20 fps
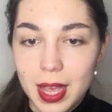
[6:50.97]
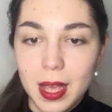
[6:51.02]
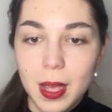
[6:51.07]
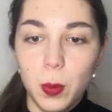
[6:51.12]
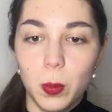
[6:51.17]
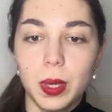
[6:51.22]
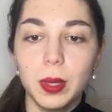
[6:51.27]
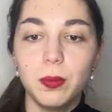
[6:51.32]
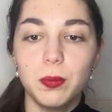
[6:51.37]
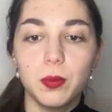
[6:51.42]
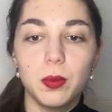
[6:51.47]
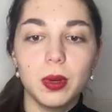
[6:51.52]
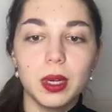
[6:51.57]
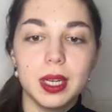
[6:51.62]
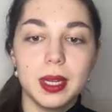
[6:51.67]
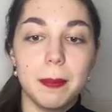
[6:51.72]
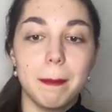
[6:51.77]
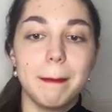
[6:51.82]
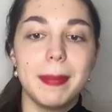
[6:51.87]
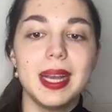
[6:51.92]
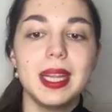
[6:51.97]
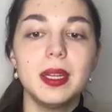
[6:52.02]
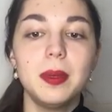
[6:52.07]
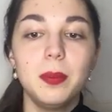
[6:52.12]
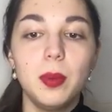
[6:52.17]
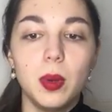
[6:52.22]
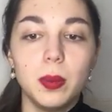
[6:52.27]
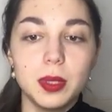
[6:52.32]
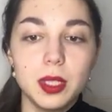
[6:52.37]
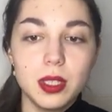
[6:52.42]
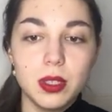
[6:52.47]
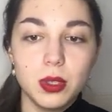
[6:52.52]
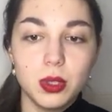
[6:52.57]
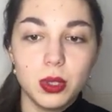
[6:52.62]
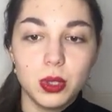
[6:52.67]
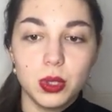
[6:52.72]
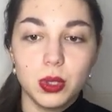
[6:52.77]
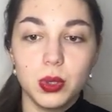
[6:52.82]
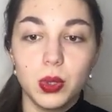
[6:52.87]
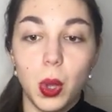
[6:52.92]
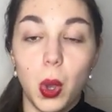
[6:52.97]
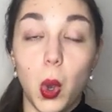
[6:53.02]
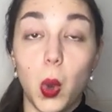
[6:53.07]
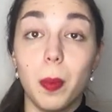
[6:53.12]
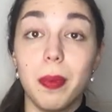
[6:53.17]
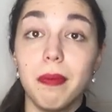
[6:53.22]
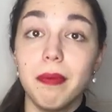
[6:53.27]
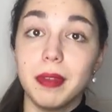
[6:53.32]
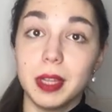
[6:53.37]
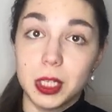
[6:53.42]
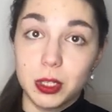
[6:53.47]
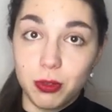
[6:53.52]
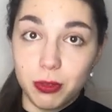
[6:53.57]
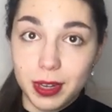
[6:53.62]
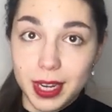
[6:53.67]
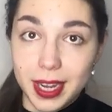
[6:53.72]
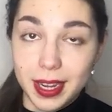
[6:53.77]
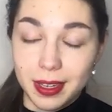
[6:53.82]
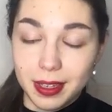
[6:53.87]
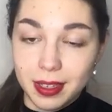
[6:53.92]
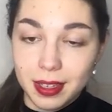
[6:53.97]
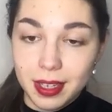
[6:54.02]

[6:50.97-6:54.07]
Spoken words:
Wait for a better moment to open the trade